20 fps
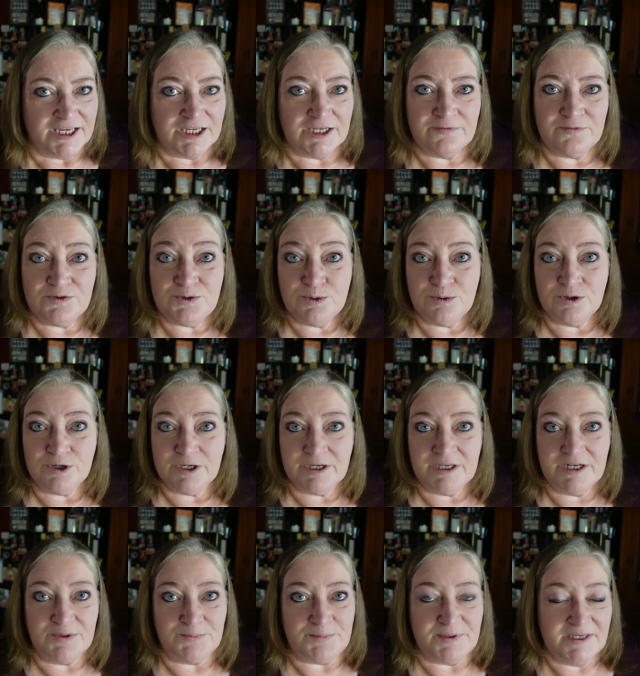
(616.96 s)
If you are
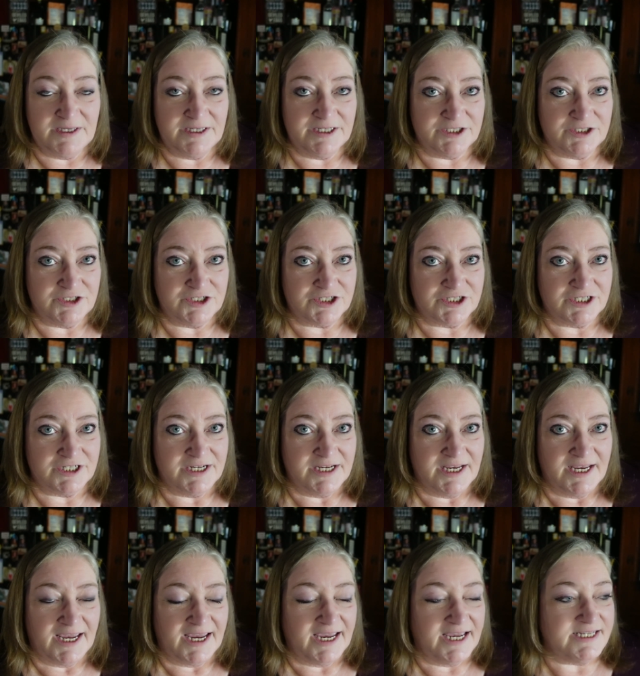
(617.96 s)
in a pinch
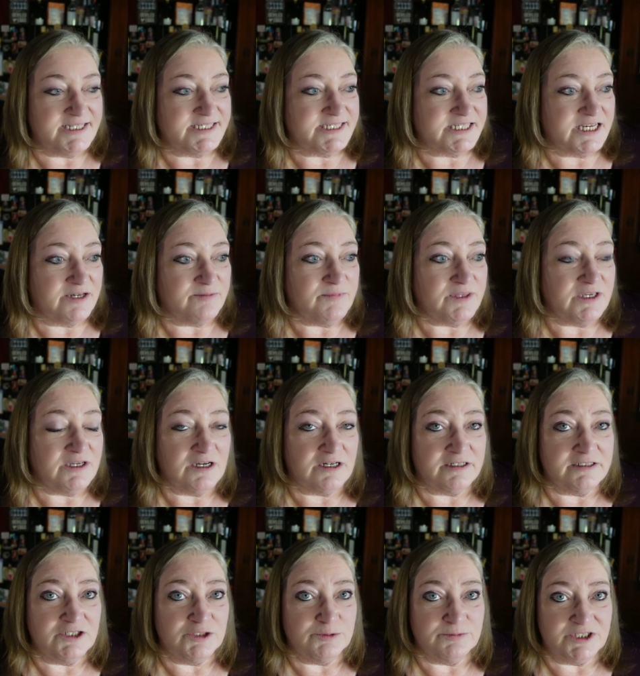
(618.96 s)
and something
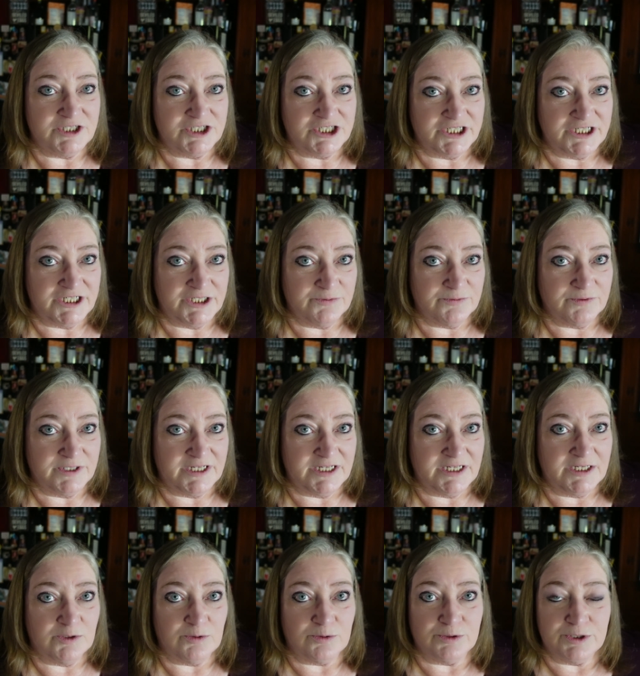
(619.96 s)
on your
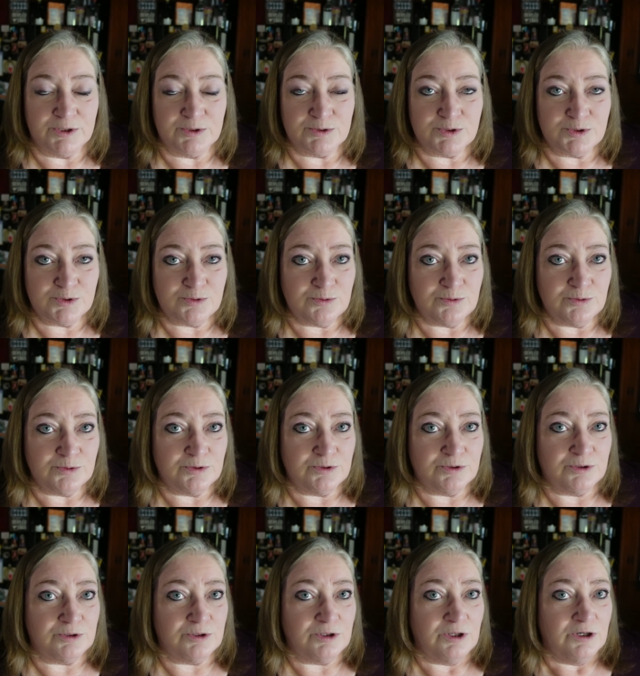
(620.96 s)
machinery or your
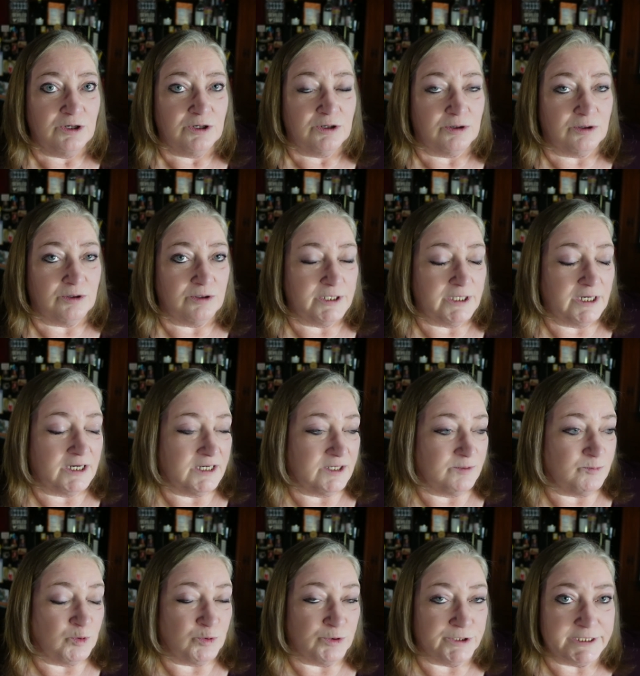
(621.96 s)
tool
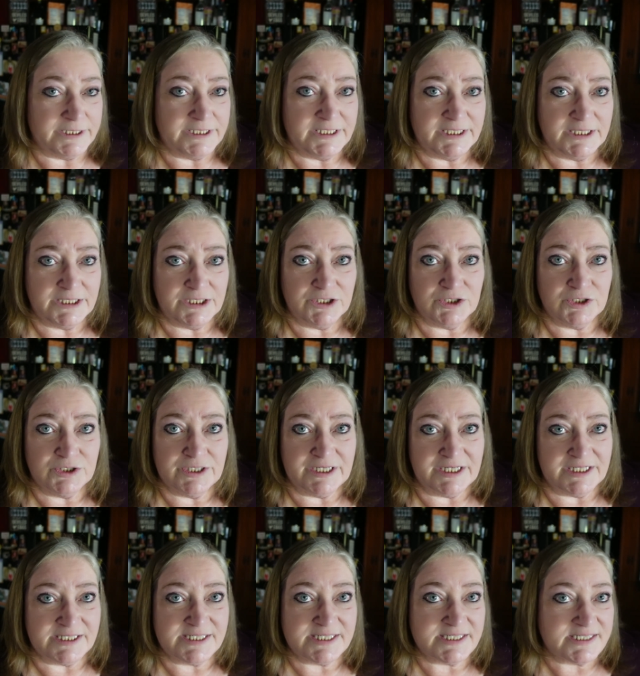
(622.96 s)
um, or a gear
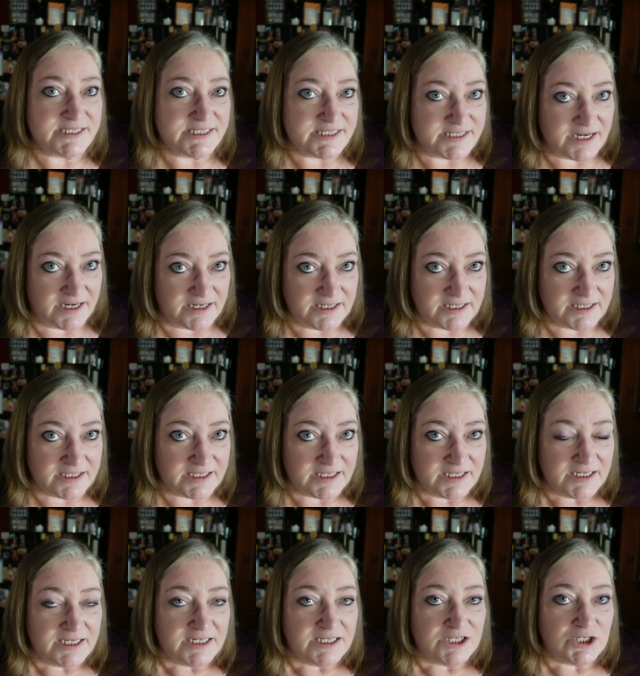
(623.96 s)
is stuck,
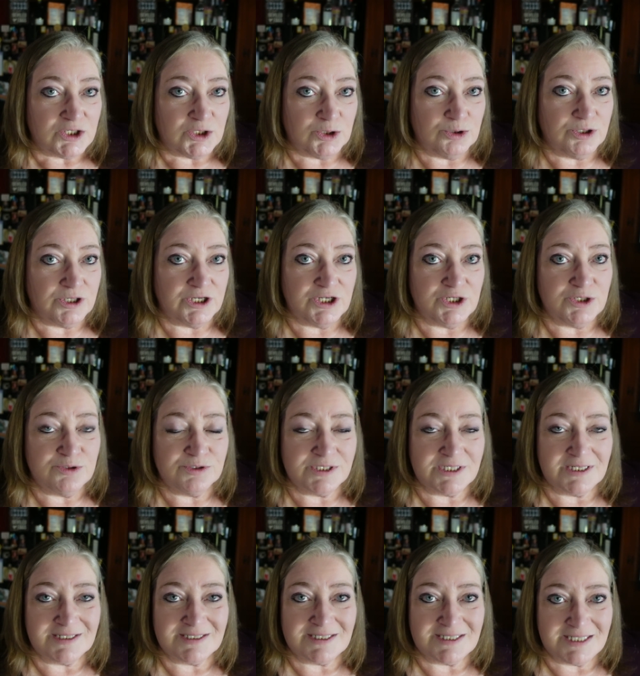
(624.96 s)
you can
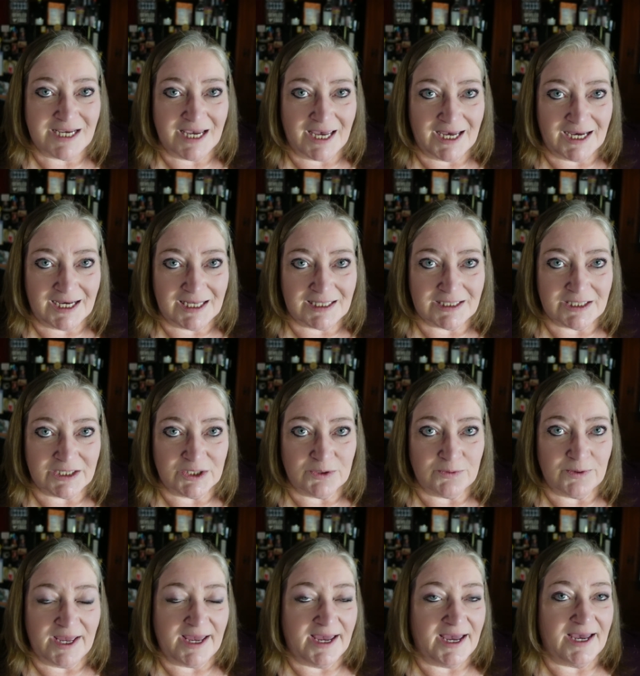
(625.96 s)
use
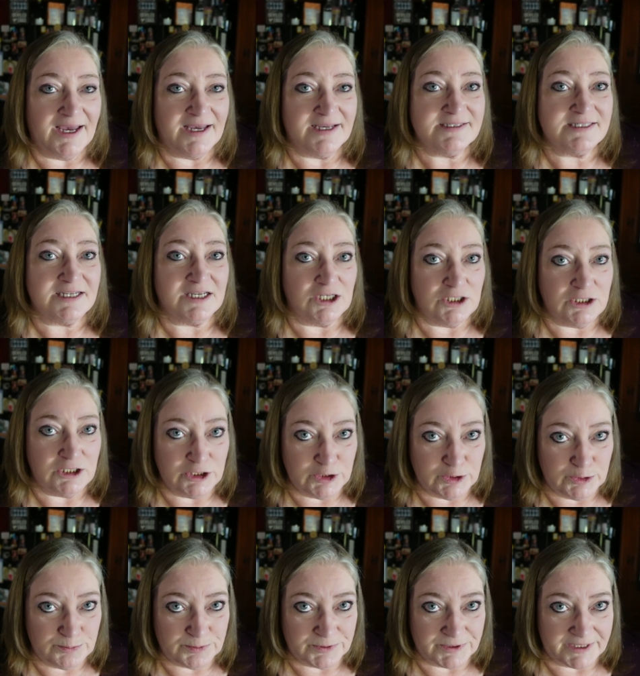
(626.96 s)
tallow as a
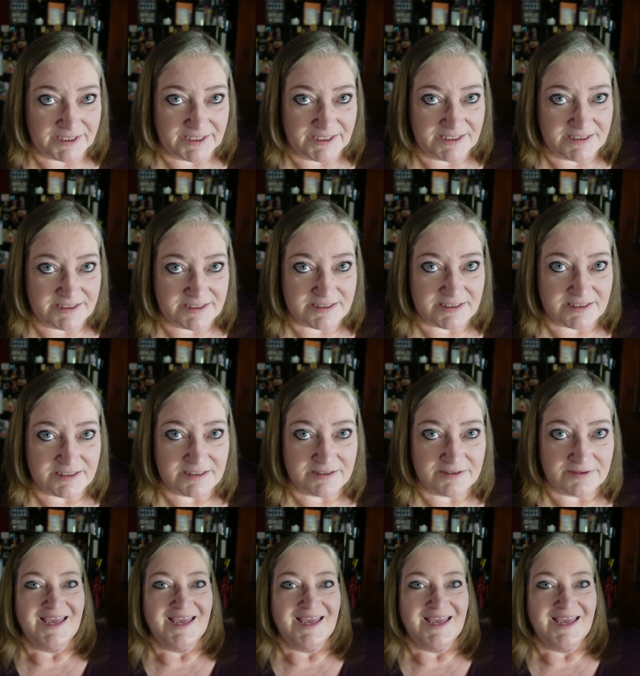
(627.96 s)
lubricant.